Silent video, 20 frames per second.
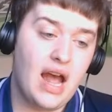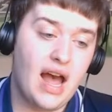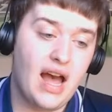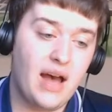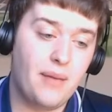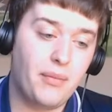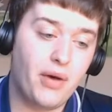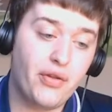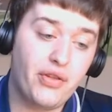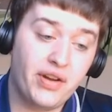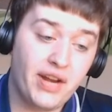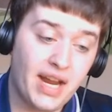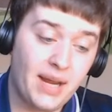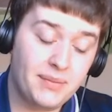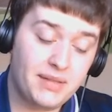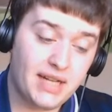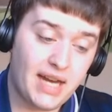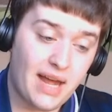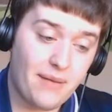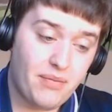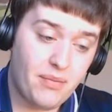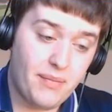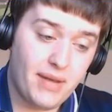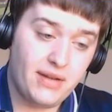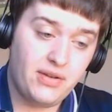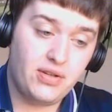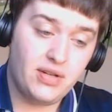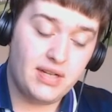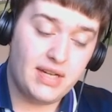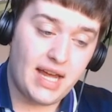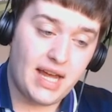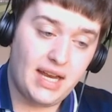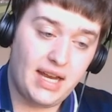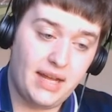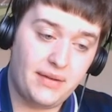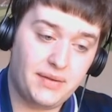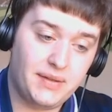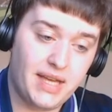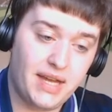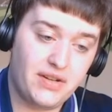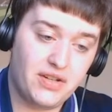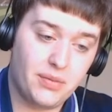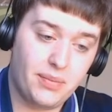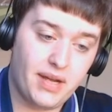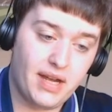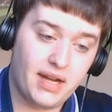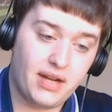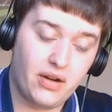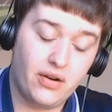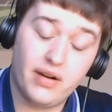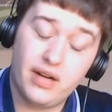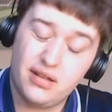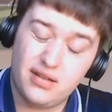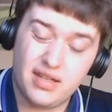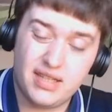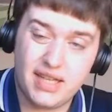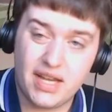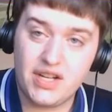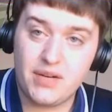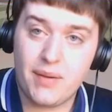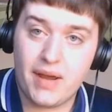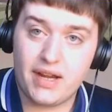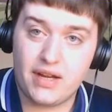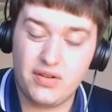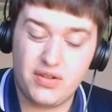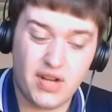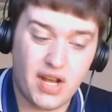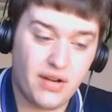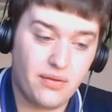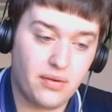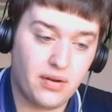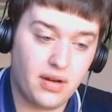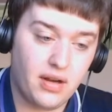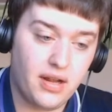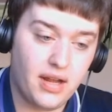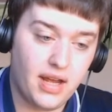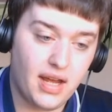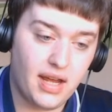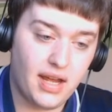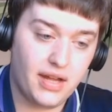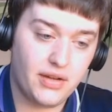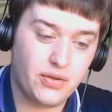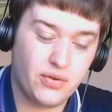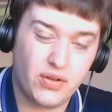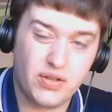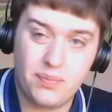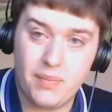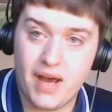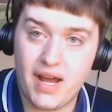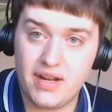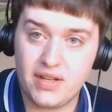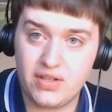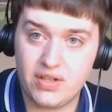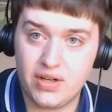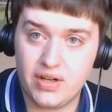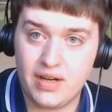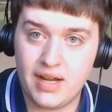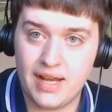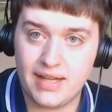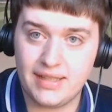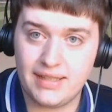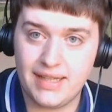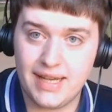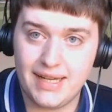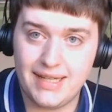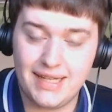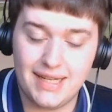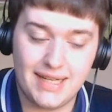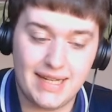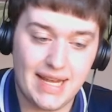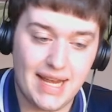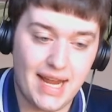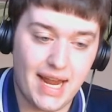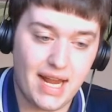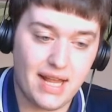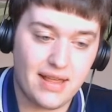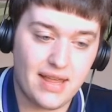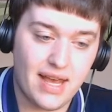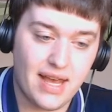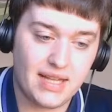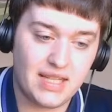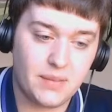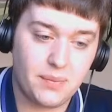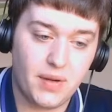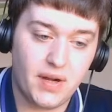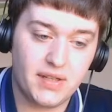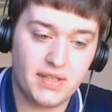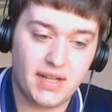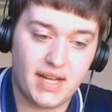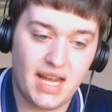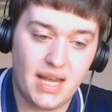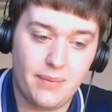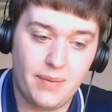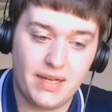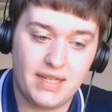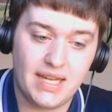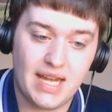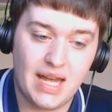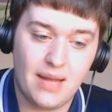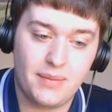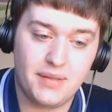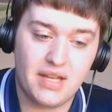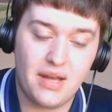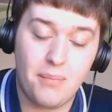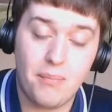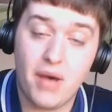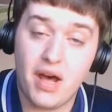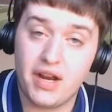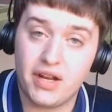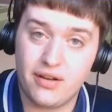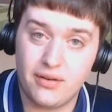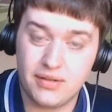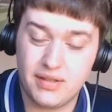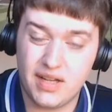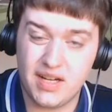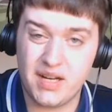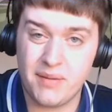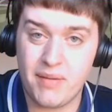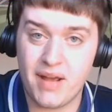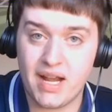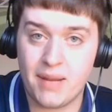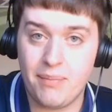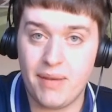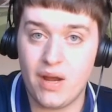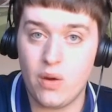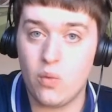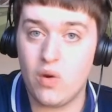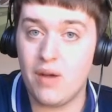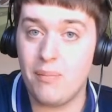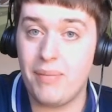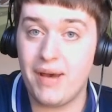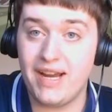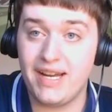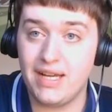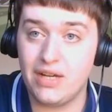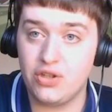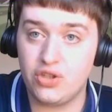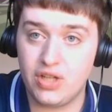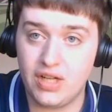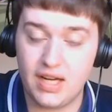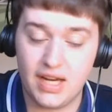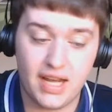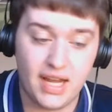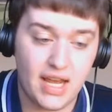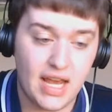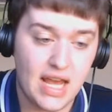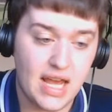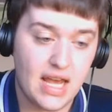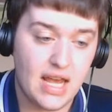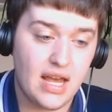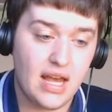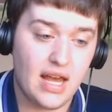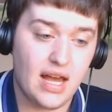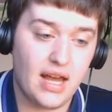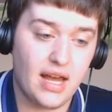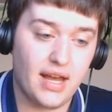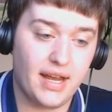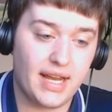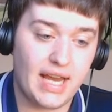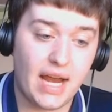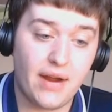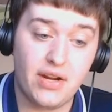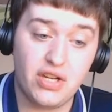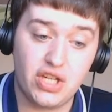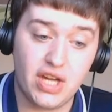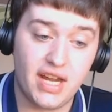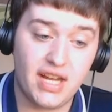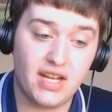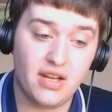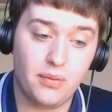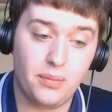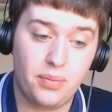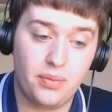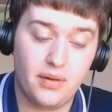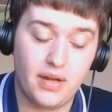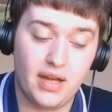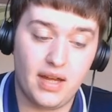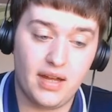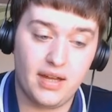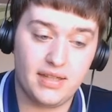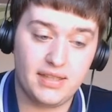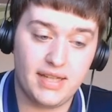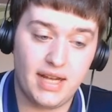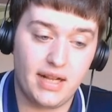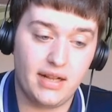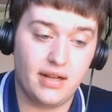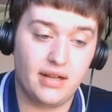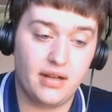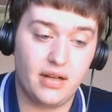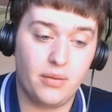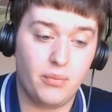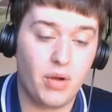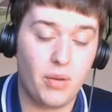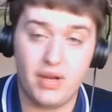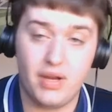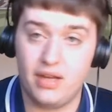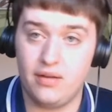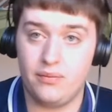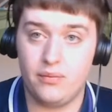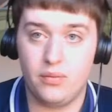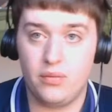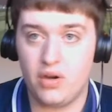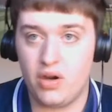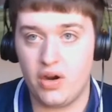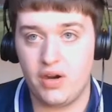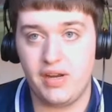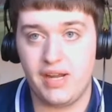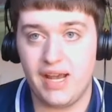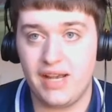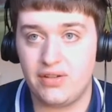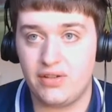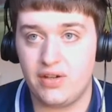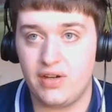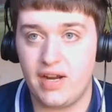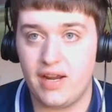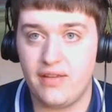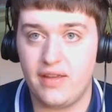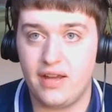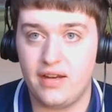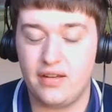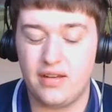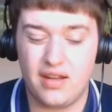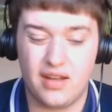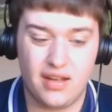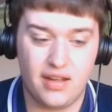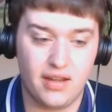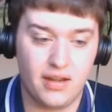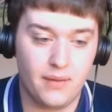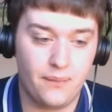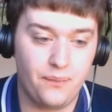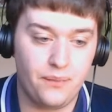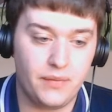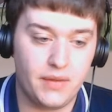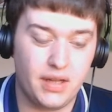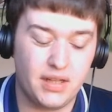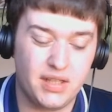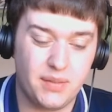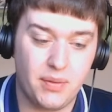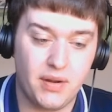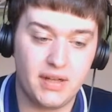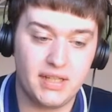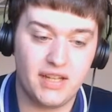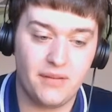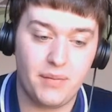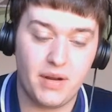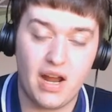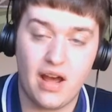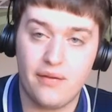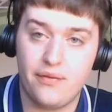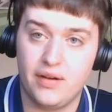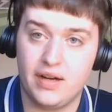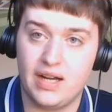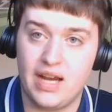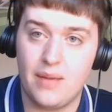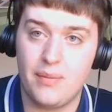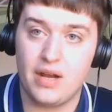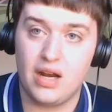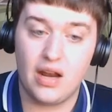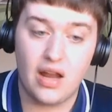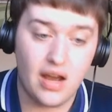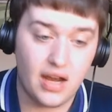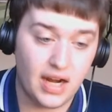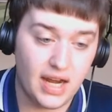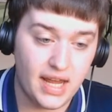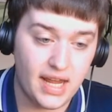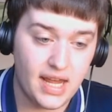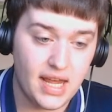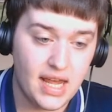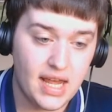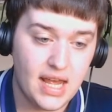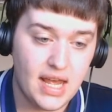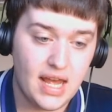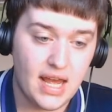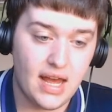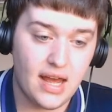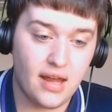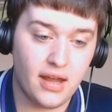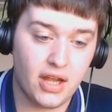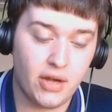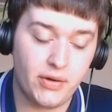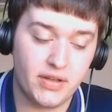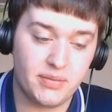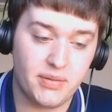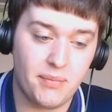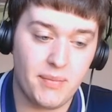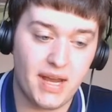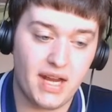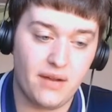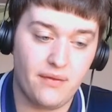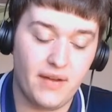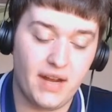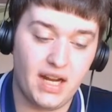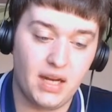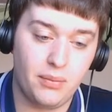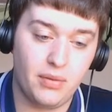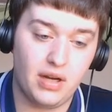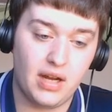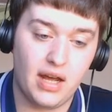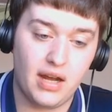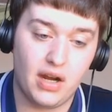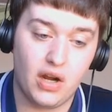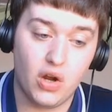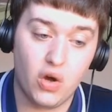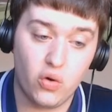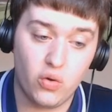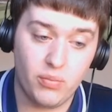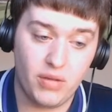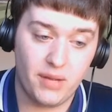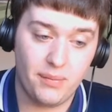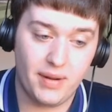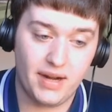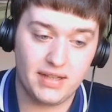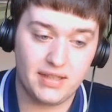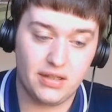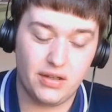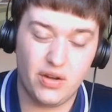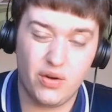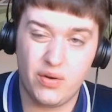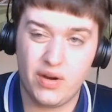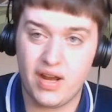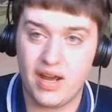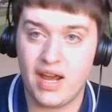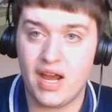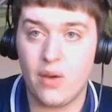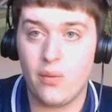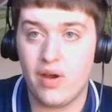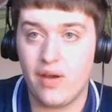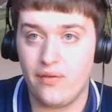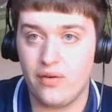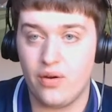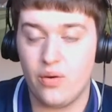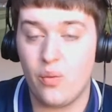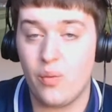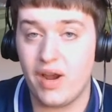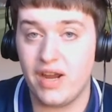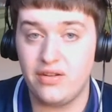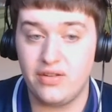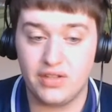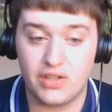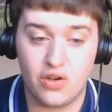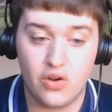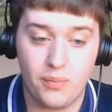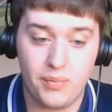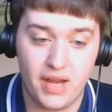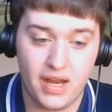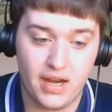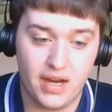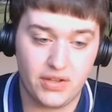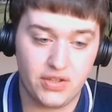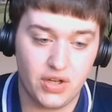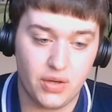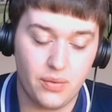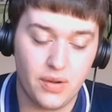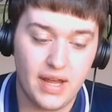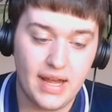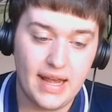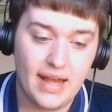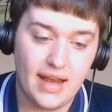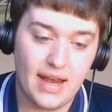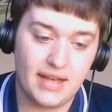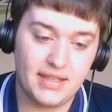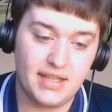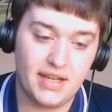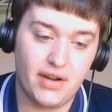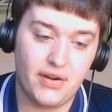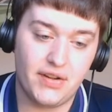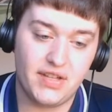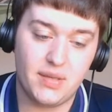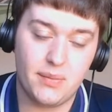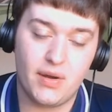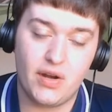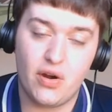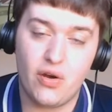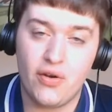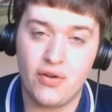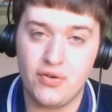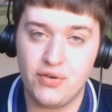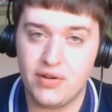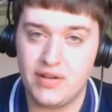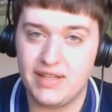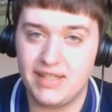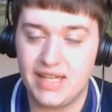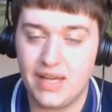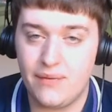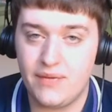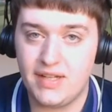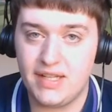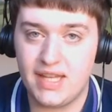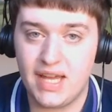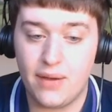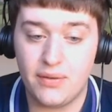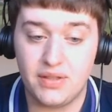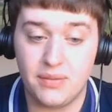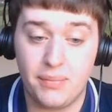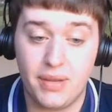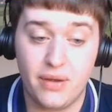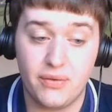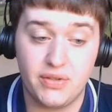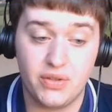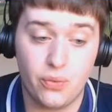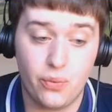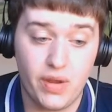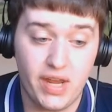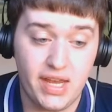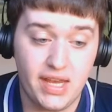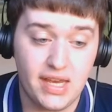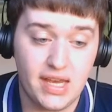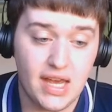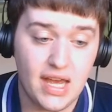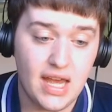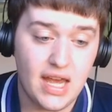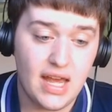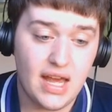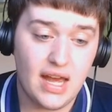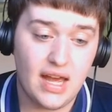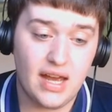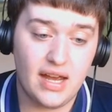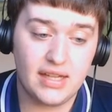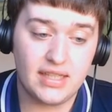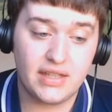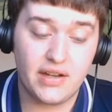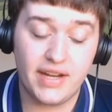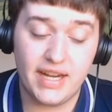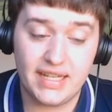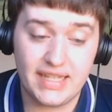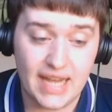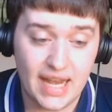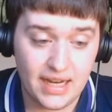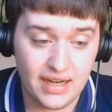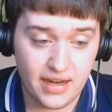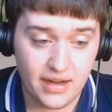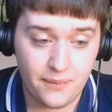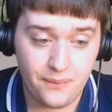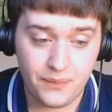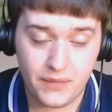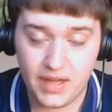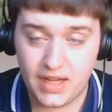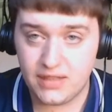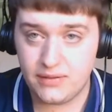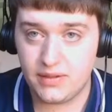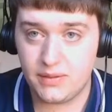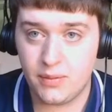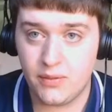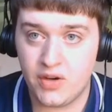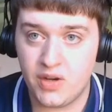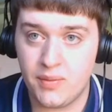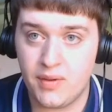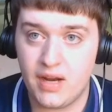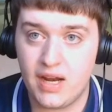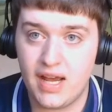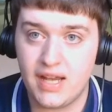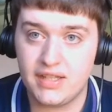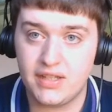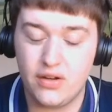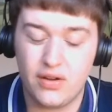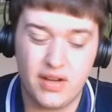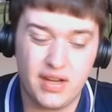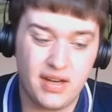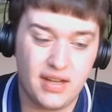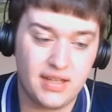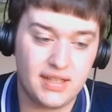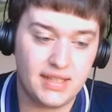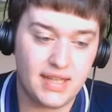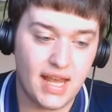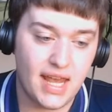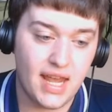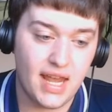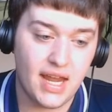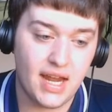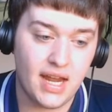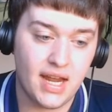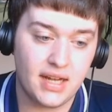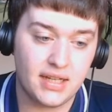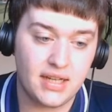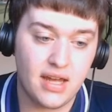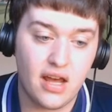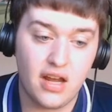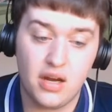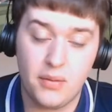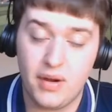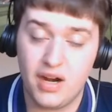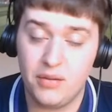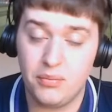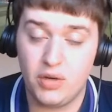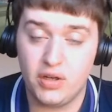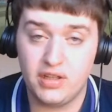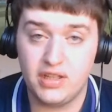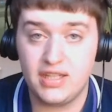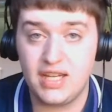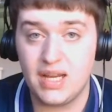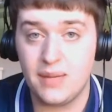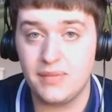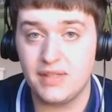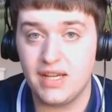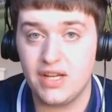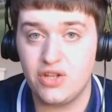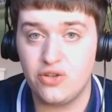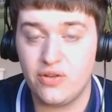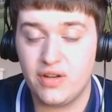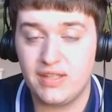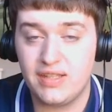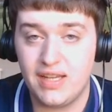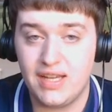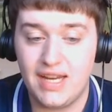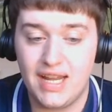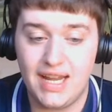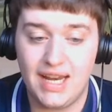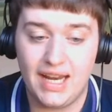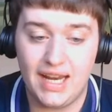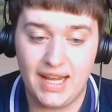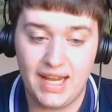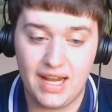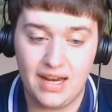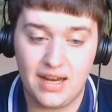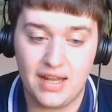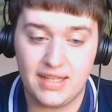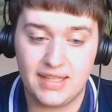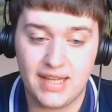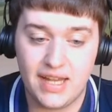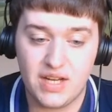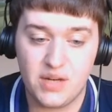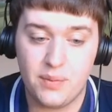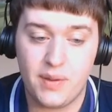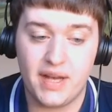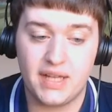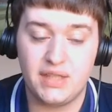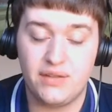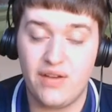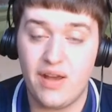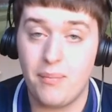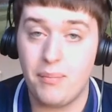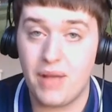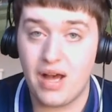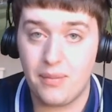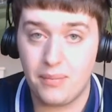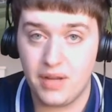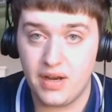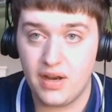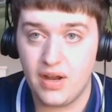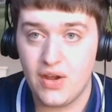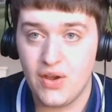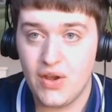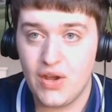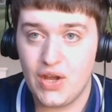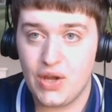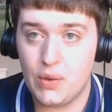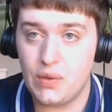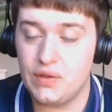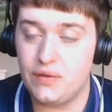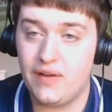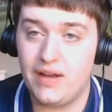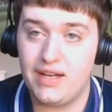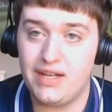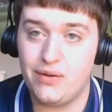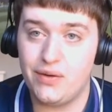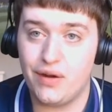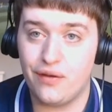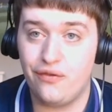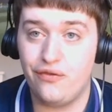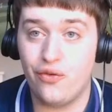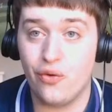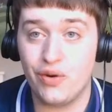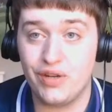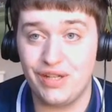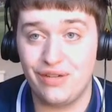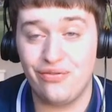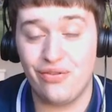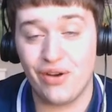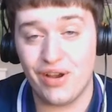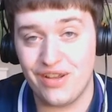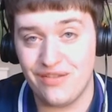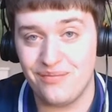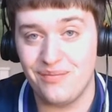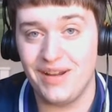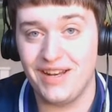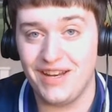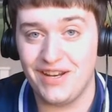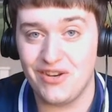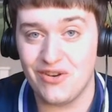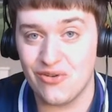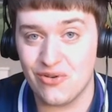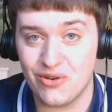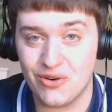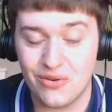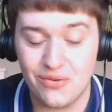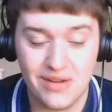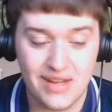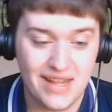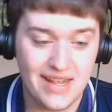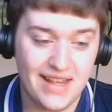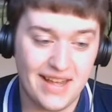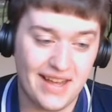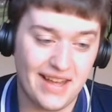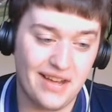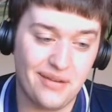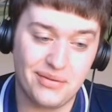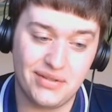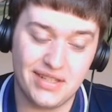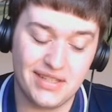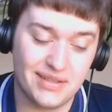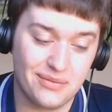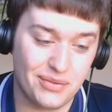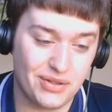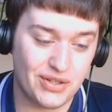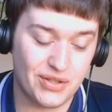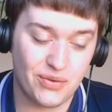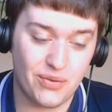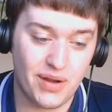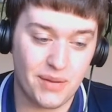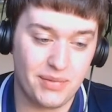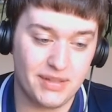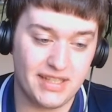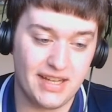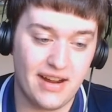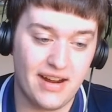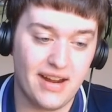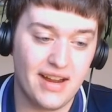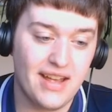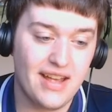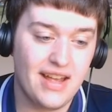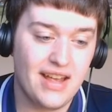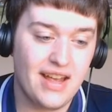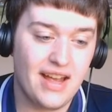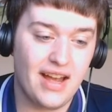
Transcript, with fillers: Um, other names that have been mentioned at left centre-back, or at centre-back in general, uh, George Bannister has said today that Spurs are keeping tabs on Monaco centre-back Benoit Badiashile. Uh, Gary Jacob uh, saying what we heard yesterday, that uh, that Spurs have been offering Clement Longley, uh, who has been made available on loan by Barcelona. However, wages could be an issue as he earns about one hundred and seventy thousand pounds a week. Uh, Sky Italia, as we spoke about last night, saying Tottenham are among the teams interested in Lille centre-back Sven Botman, who is valued at forty-five million euro, uh, which is which is quite bizarre.